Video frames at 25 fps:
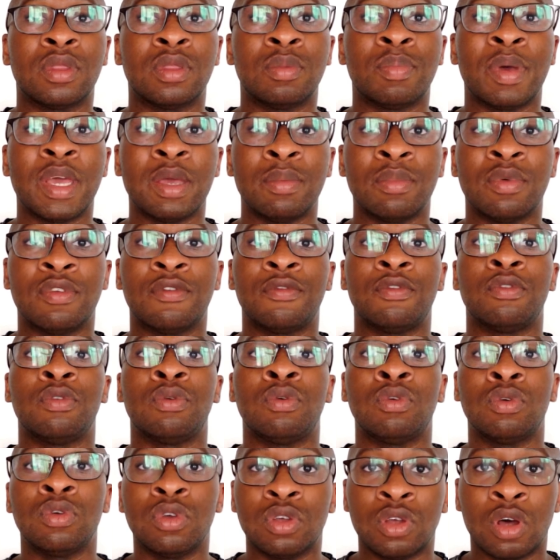payment
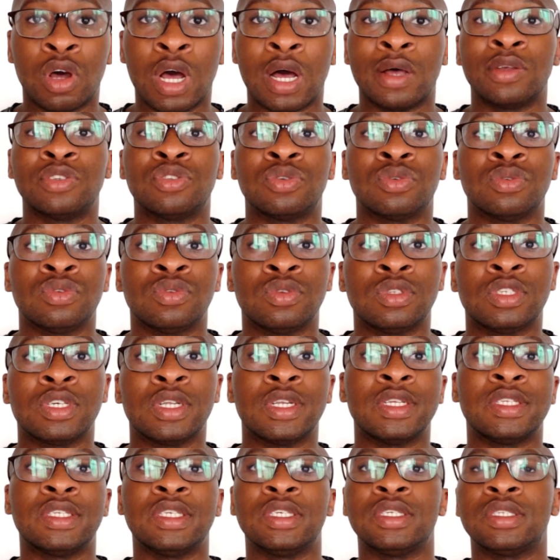for household
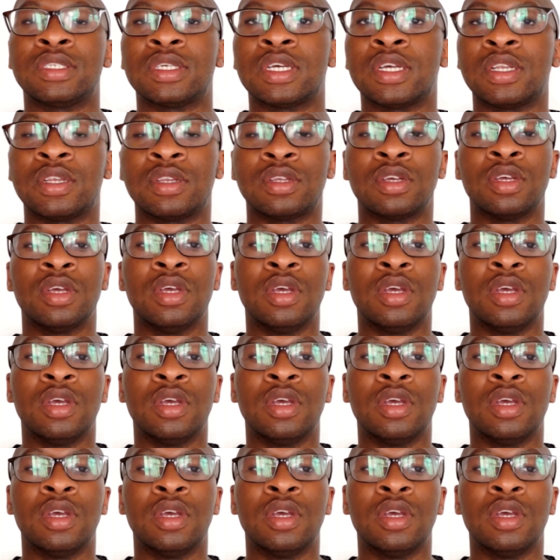utilities and